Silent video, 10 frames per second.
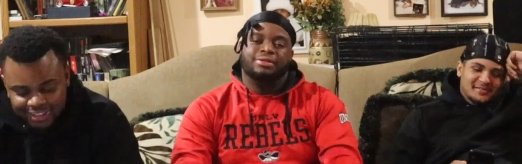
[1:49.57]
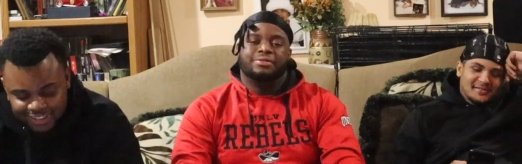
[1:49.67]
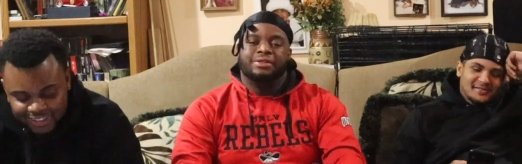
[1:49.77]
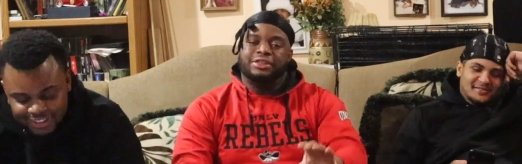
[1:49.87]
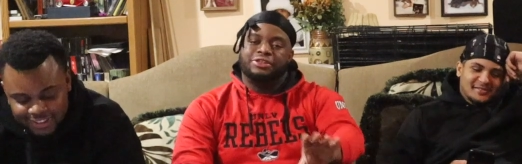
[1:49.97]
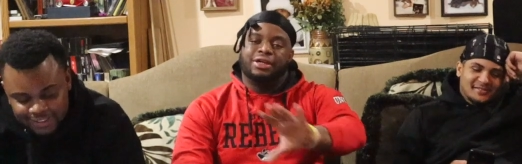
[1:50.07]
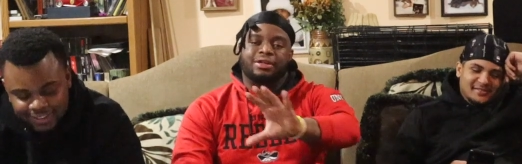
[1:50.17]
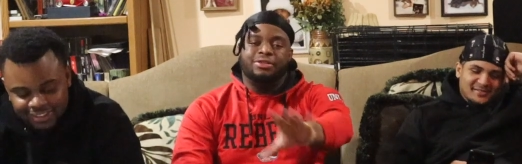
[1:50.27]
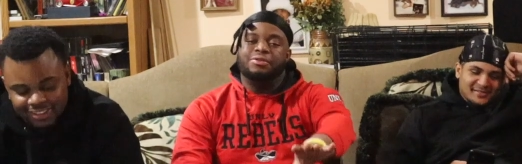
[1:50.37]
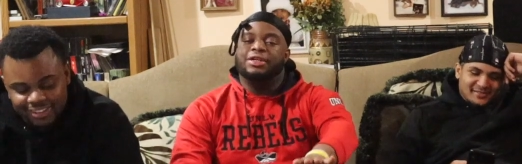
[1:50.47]
Speaker 1: We just trying
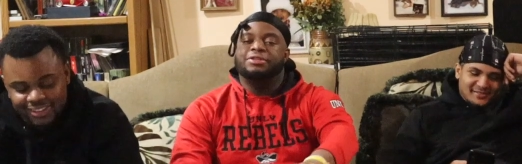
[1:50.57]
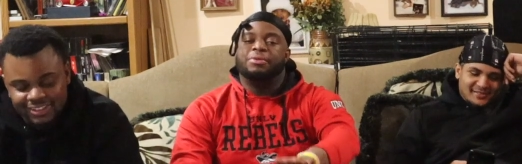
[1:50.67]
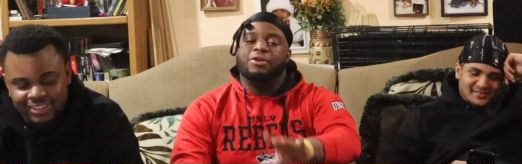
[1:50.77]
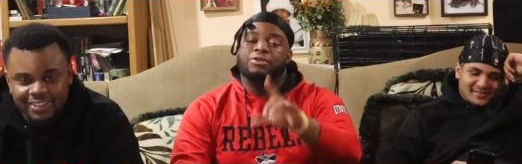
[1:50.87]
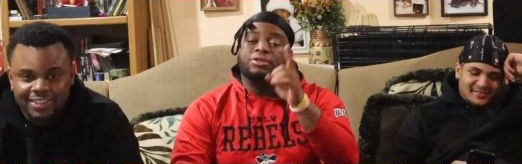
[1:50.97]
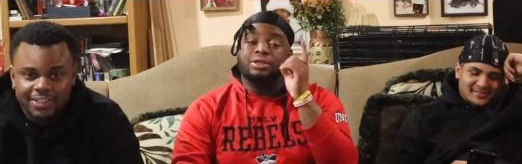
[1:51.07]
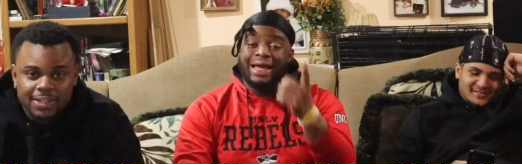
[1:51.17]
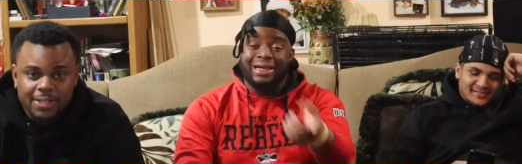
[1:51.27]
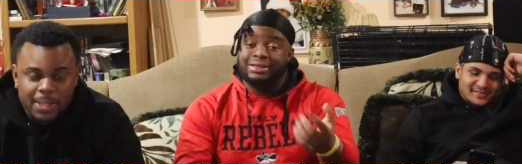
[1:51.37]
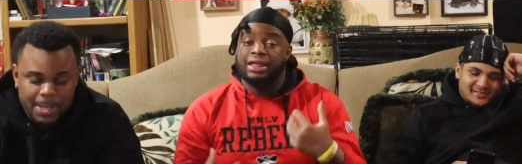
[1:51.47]
to do this, bro.
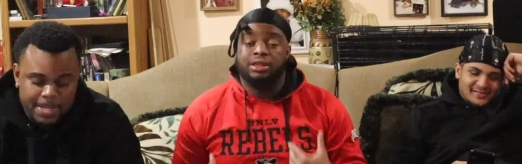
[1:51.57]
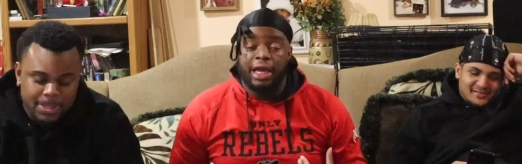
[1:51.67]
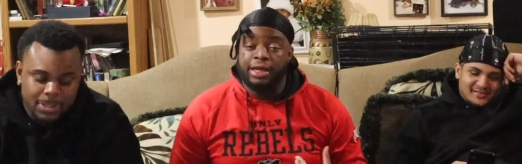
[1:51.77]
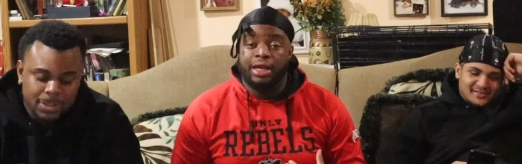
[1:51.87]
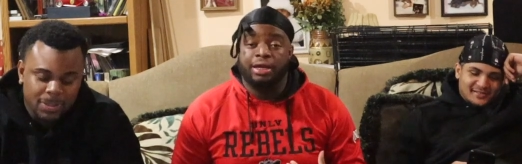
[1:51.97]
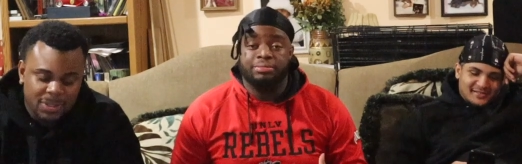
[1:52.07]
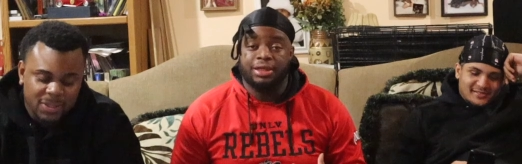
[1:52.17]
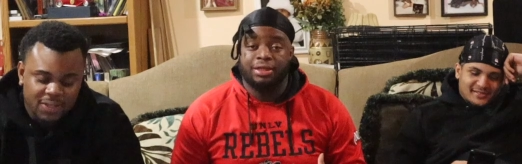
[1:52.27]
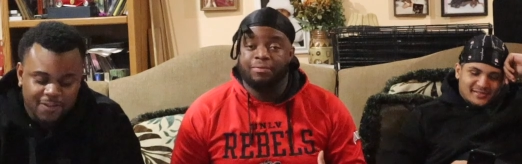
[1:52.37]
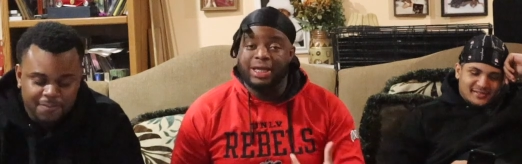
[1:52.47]
They sent their names
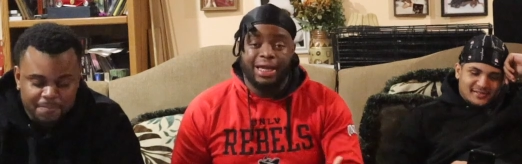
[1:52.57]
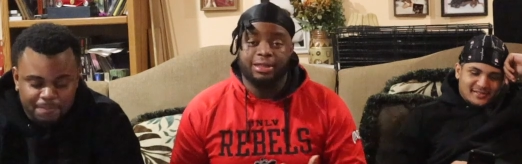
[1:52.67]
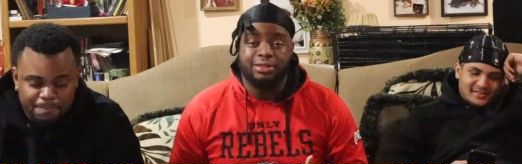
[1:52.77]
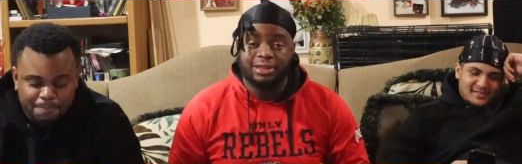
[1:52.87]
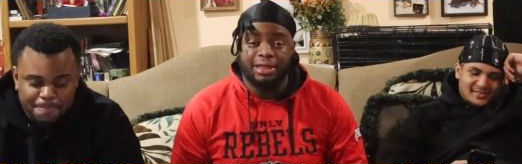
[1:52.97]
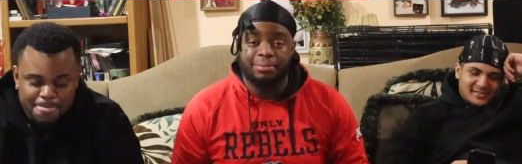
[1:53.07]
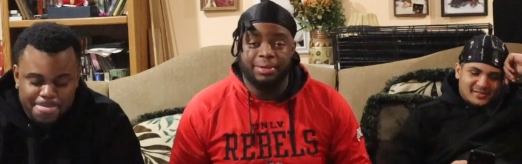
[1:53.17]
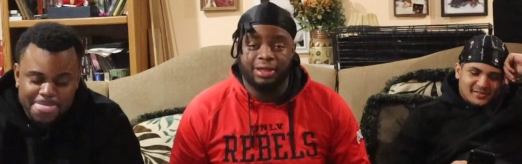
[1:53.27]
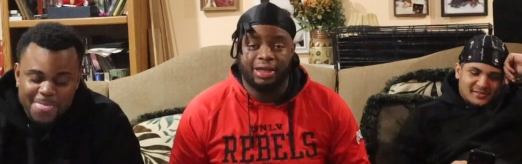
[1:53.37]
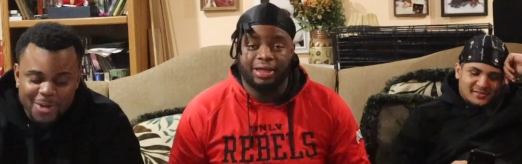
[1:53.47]
in. We ain't send them
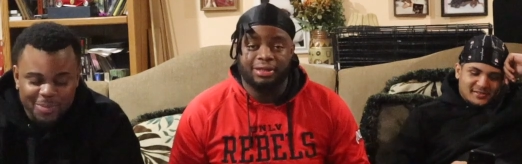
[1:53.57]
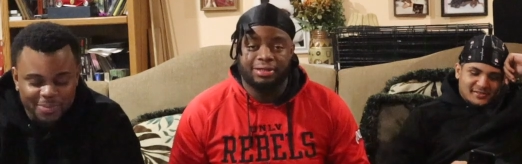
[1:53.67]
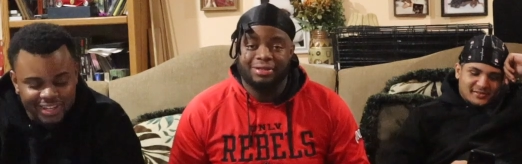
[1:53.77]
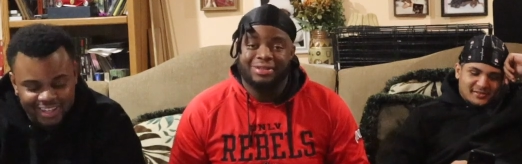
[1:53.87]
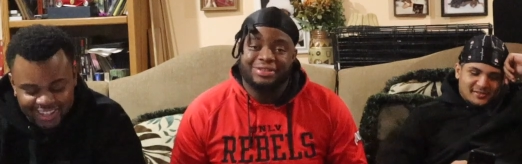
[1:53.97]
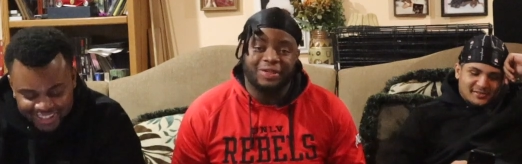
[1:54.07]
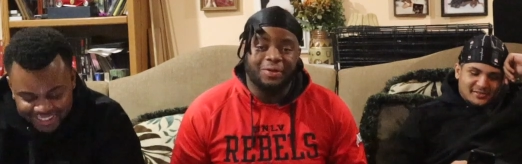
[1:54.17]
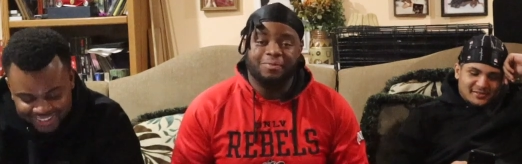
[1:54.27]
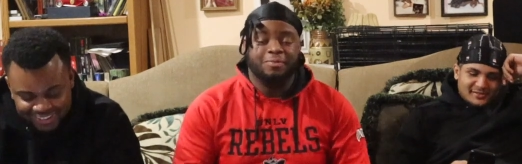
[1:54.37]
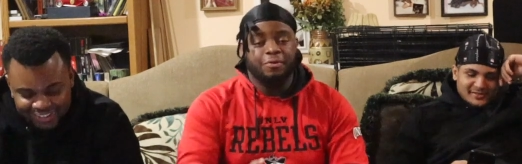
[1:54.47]
in, nigga. No me.
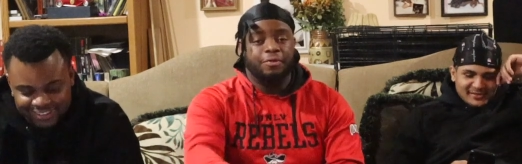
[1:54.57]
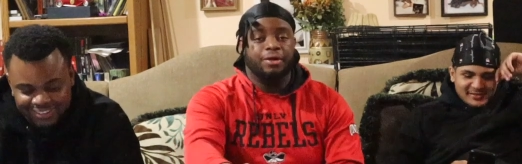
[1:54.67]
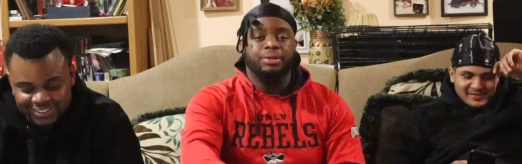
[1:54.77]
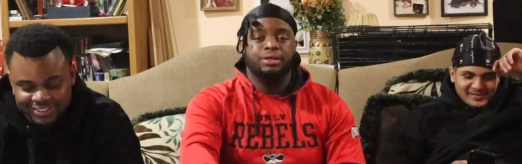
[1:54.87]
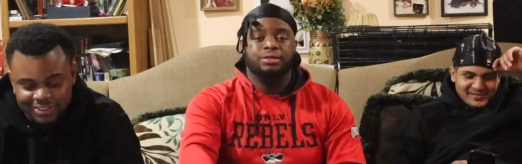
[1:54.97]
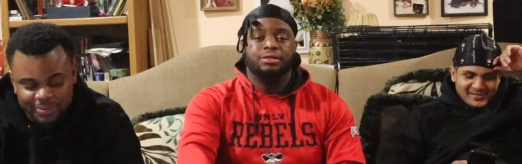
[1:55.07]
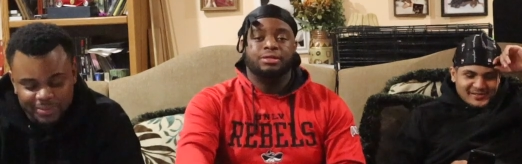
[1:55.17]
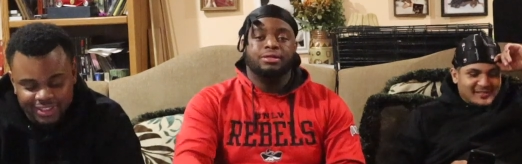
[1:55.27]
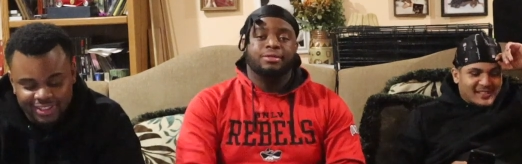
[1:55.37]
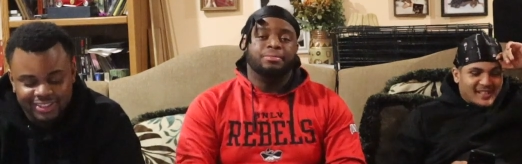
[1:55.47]
So, you hear me? No
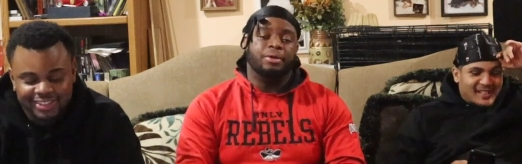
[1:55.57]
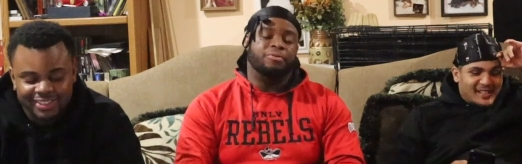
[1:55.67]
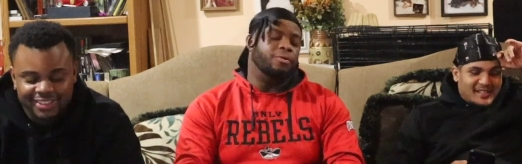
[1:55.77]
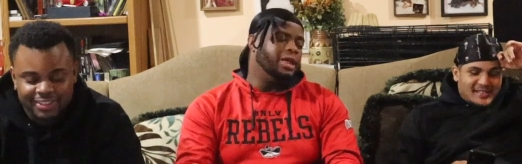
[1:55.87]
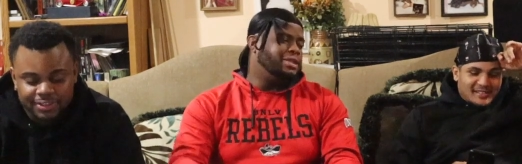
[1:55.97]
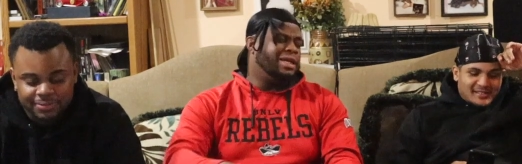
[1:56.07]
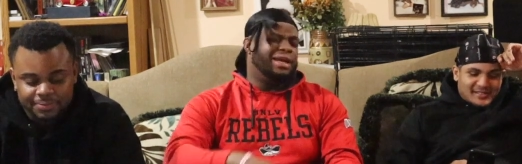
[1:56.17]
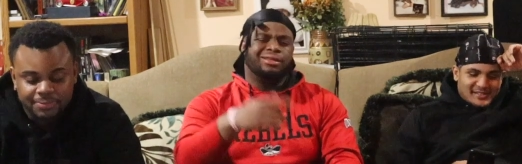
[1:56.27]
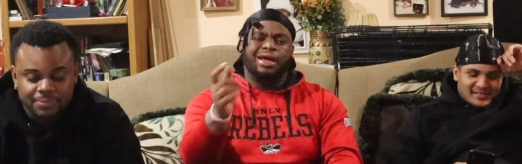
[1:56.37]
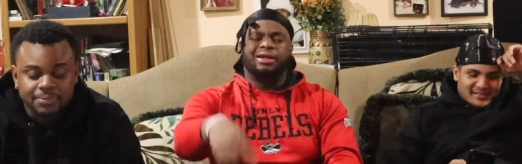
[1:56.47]
me. But before we get to
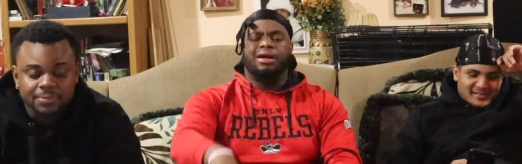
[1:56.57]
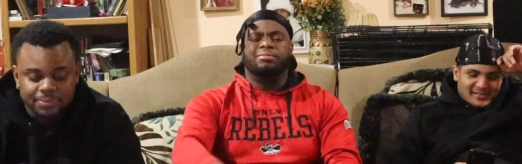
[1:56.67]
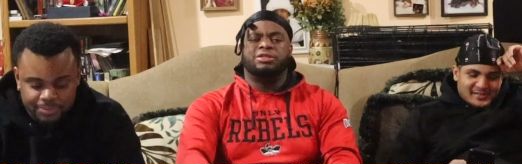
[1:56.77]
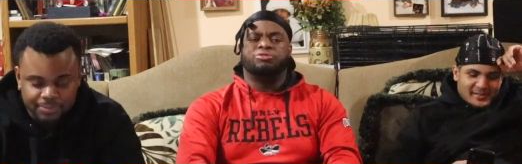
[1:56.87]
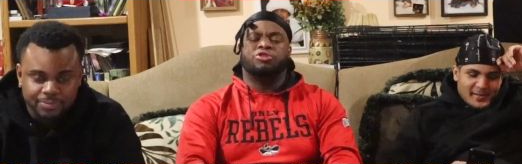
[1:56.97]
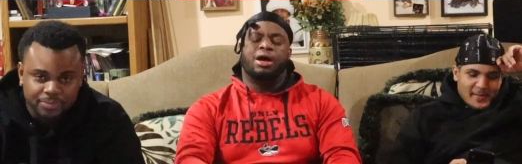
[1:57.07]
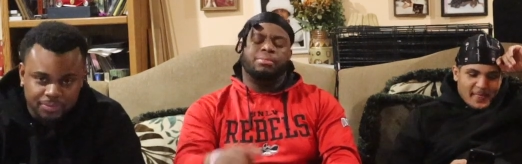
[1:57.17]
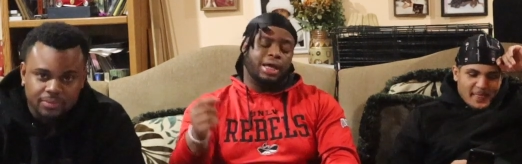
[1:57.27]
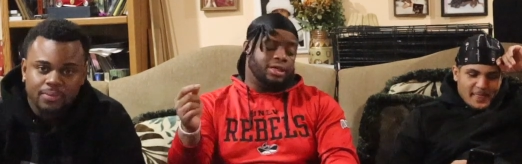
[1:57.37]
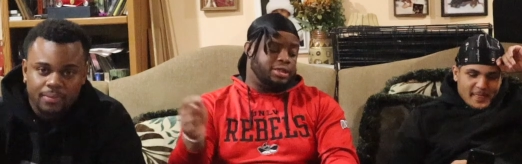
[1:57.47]
that, like, comment, subscribe.
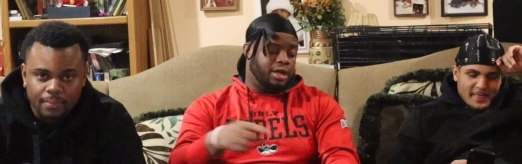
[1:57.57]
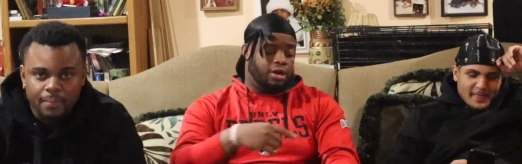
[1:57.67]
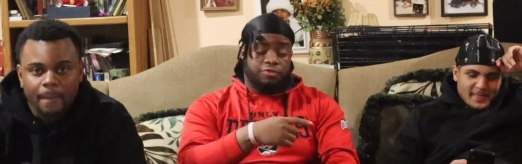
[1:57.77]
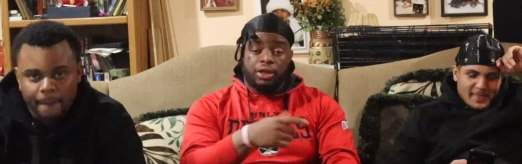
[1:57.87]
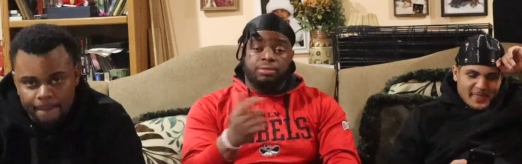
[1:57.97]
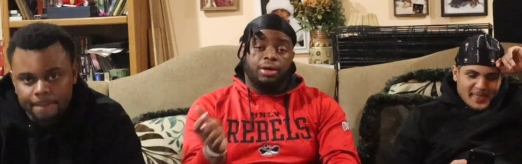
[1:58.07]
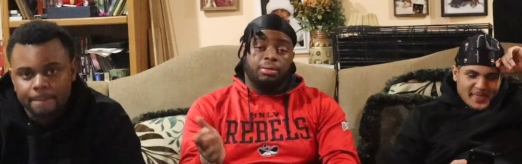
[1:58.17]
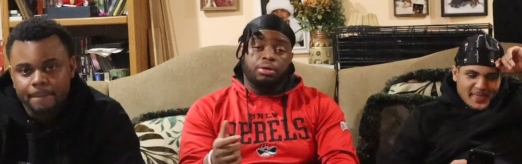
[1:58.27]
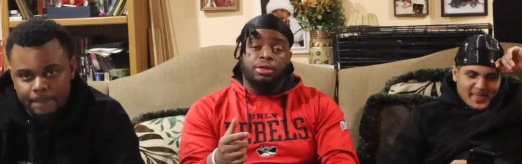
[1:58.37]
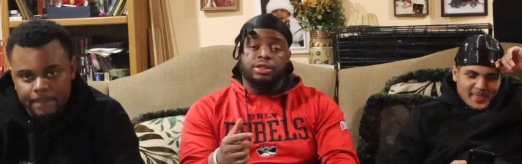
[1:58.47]
Like I said, go follow my
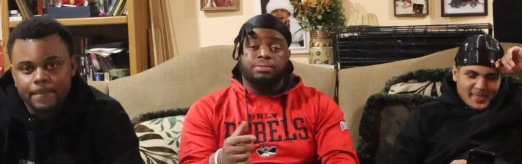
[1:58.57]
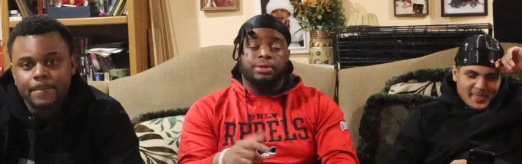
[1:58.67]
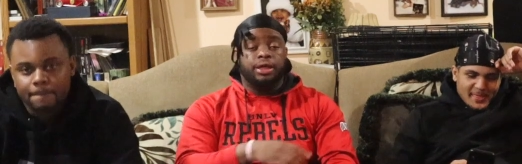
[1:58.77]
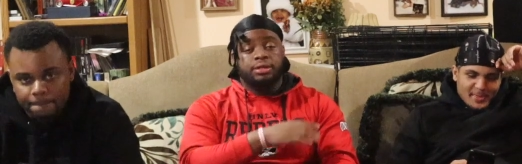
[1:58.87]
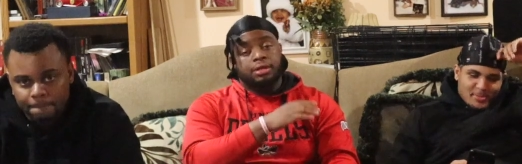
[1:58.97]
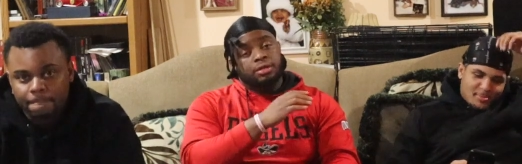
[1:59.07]
boys, man.